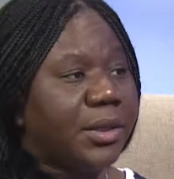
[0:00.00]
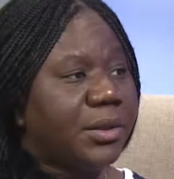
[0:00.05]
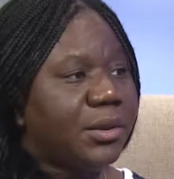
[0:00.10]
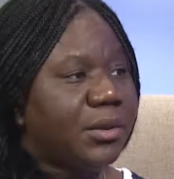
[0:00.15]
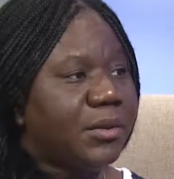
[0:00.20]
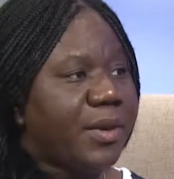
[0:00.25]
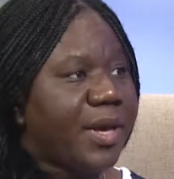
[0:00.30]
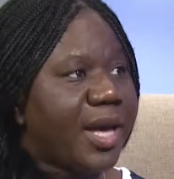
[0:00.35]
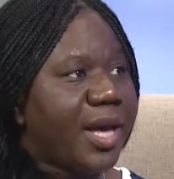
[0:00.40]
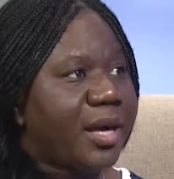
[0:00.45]

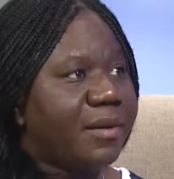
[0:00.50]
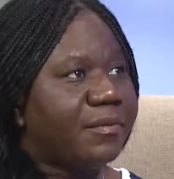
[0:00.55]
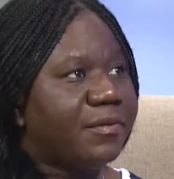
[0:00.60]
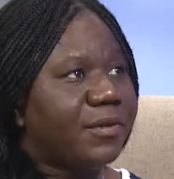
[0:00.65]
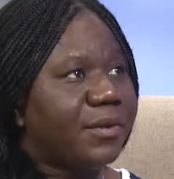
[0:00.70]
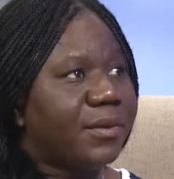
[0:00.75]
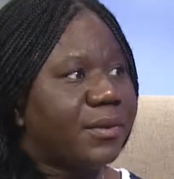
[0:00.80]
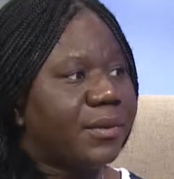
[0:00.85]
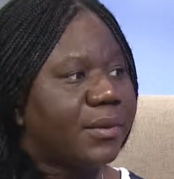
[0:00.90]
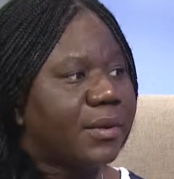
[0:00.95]
You have
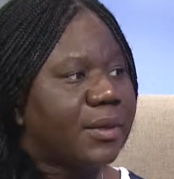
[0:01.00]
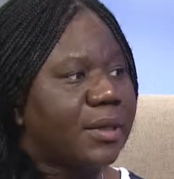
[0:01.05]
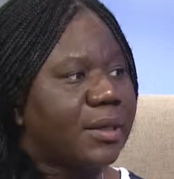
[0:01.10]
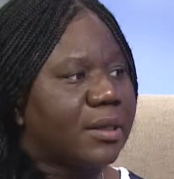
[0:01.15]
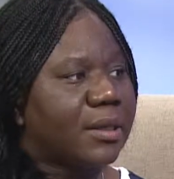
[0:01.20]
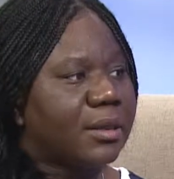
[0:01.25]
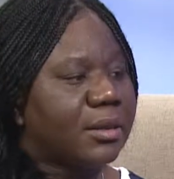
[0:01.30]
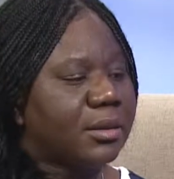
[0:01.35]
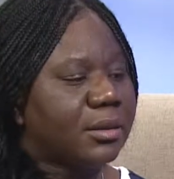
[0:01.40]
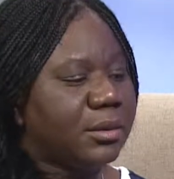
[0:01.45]

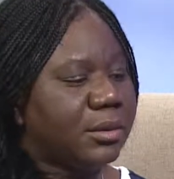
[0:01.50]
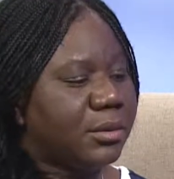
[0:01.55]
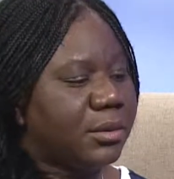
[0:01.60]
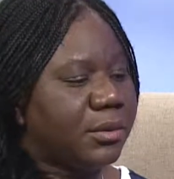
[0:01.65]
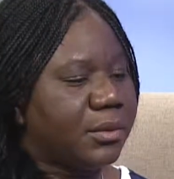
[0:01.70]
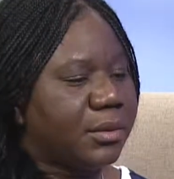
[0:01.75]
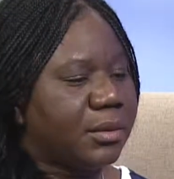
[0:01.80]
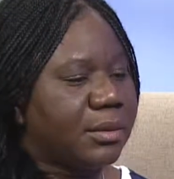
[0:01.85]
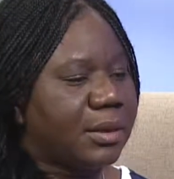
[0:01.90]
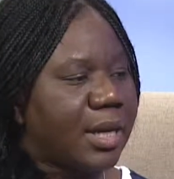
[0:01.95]
your
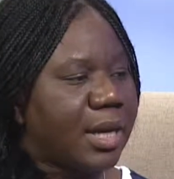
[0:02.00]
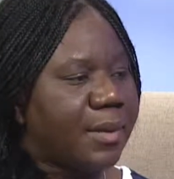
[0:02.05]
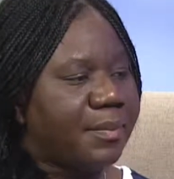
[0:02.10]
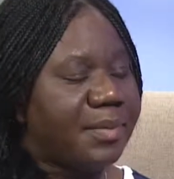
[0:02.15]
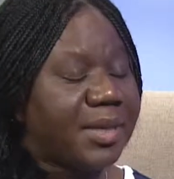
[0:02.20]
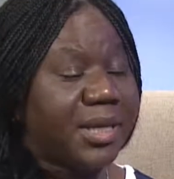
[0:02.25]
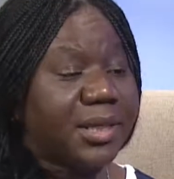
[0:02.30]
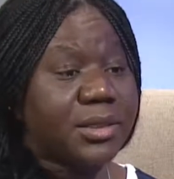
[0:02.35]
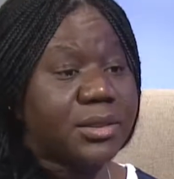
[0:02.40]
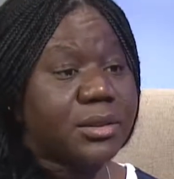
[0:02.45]
your um,
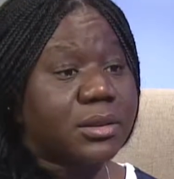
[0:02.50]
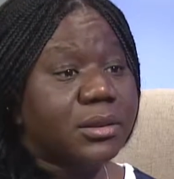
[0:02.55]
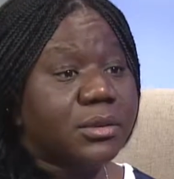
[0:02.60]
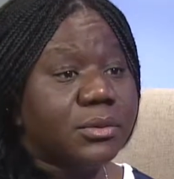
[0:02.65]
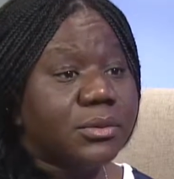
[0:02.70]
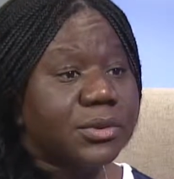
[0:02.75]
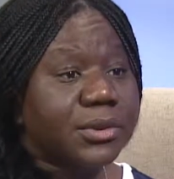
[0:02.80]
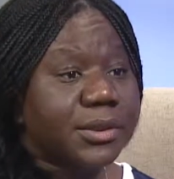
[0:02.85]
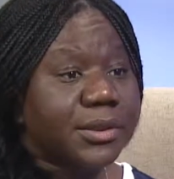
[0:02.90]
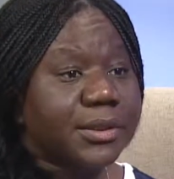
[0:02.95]
biggest
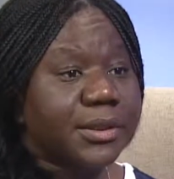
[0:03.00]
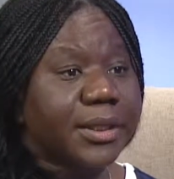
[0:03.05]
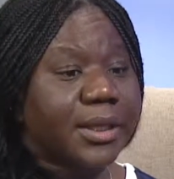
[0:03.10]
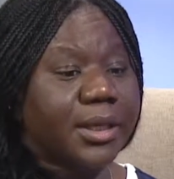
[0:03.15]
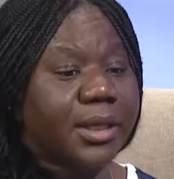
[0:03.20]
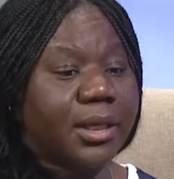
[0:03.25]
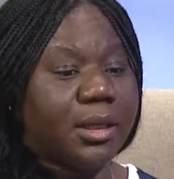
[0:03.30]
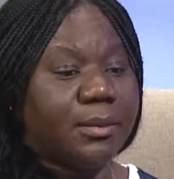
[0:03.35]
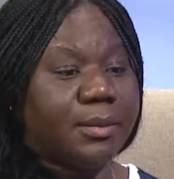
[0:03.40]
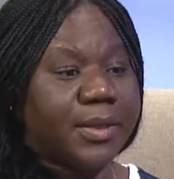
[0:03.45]
loser,
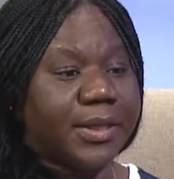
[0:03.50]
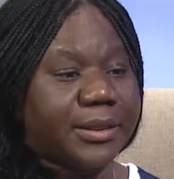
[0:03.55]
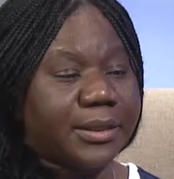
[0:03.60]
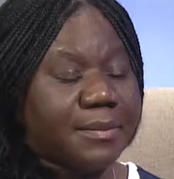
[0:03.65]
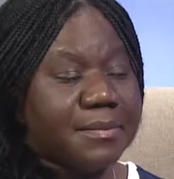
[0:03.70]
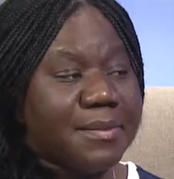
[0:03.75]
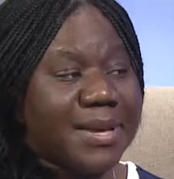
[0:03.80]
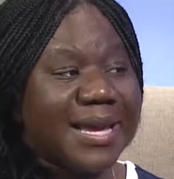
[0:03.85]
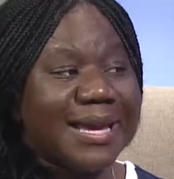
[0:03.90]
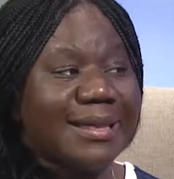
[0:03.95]
but
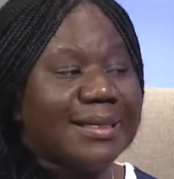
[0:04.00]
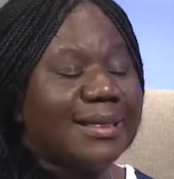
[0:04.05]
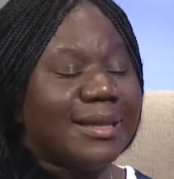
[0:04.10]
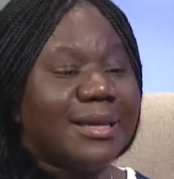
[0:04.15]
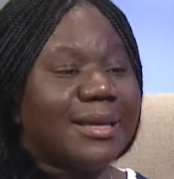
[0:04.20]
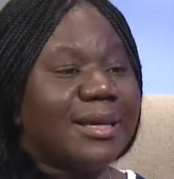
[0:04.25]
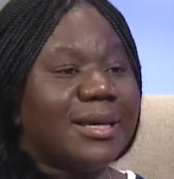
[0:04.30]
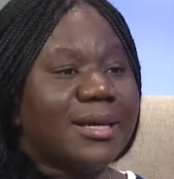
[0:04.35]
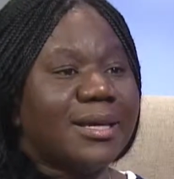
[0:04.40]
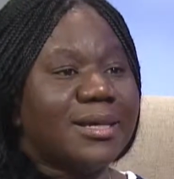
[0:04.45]
the main
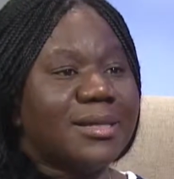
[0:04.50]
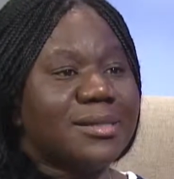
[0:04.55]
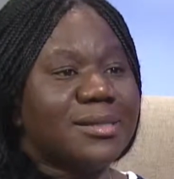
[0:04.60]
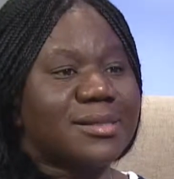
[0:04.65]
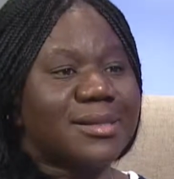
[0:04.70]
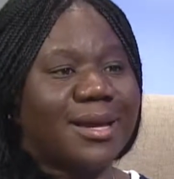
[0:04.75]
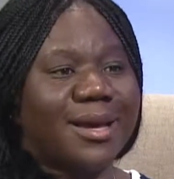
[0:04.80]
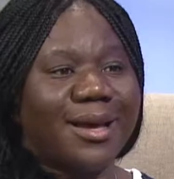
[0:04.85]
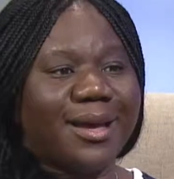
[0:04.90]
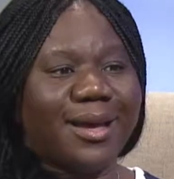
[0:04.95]
thing
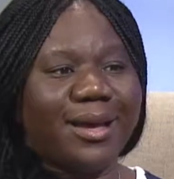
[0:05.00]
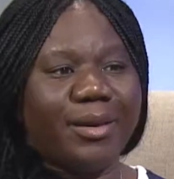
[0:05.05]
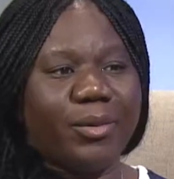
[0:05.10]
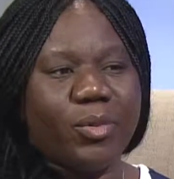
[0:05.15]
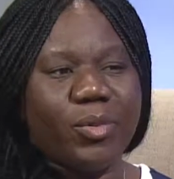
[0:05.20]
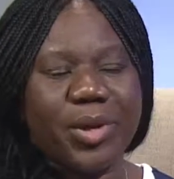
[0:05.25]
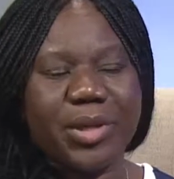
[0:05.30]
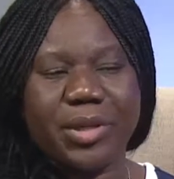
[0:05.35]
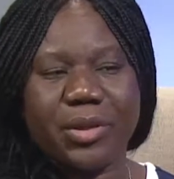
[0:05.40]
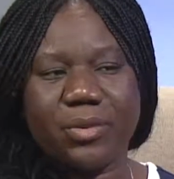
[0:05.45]
is
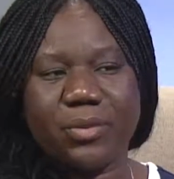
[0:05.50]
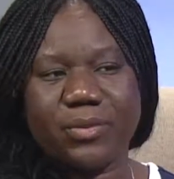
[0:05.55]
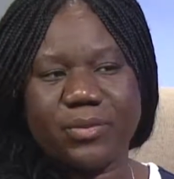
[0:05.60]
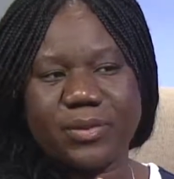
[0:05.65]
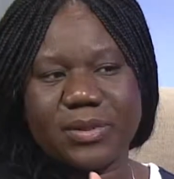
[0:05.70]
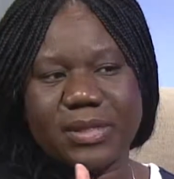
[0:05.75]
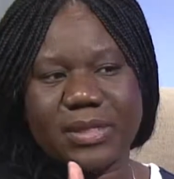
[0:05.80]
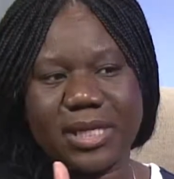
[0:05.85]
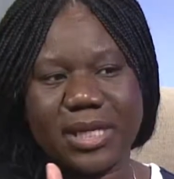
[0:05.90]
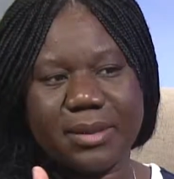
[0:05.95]
when you
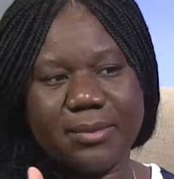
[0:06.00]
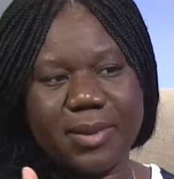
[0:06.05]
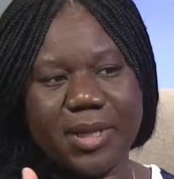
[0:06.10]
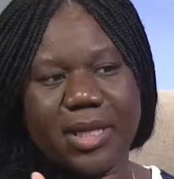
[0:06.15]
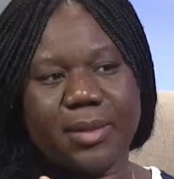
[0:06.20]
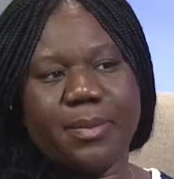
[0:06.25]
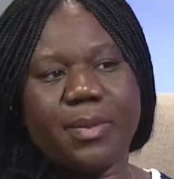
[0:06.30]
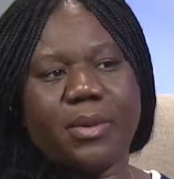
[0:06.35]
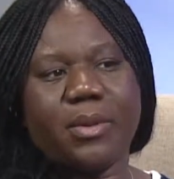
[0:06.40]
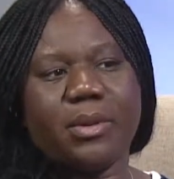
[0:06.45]
see
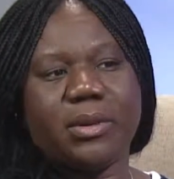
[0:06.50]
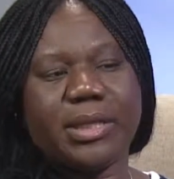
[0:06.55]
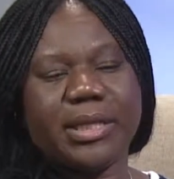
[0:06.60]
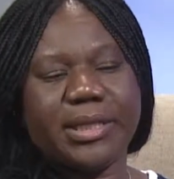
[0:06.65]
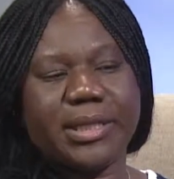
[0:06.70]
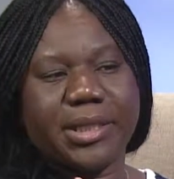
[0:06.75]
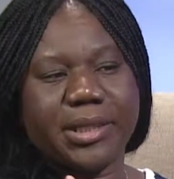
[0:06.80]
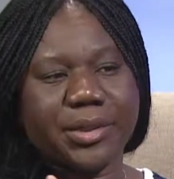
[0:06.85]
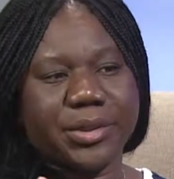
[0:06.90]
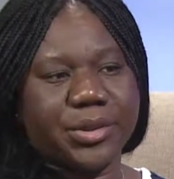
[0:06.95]
people
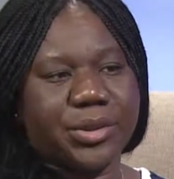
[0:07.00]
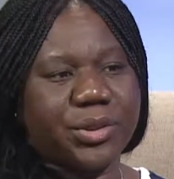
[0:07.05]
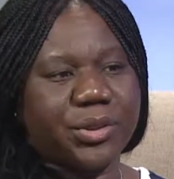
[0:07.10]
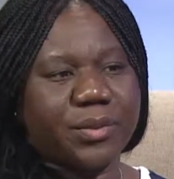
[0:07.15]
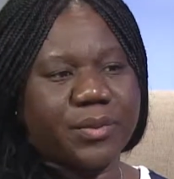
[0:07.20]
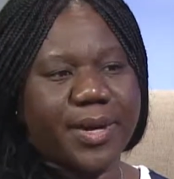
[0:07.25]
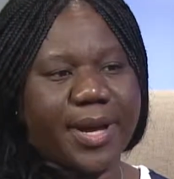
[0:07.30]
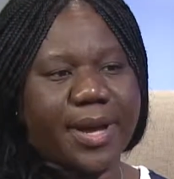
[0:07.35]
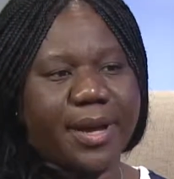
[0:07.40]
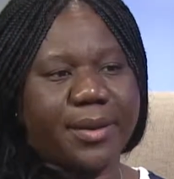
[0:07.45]
a year or
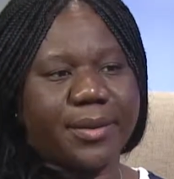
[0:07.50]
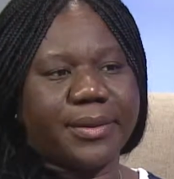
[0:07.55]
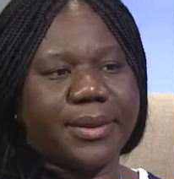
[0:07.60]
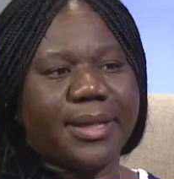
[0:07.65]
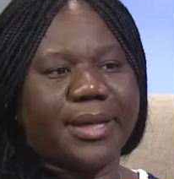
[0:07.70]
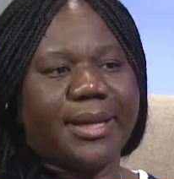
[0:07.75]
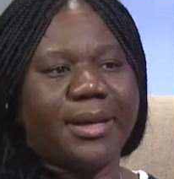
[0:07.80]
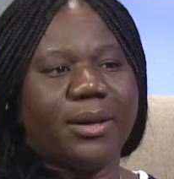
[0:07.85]
two out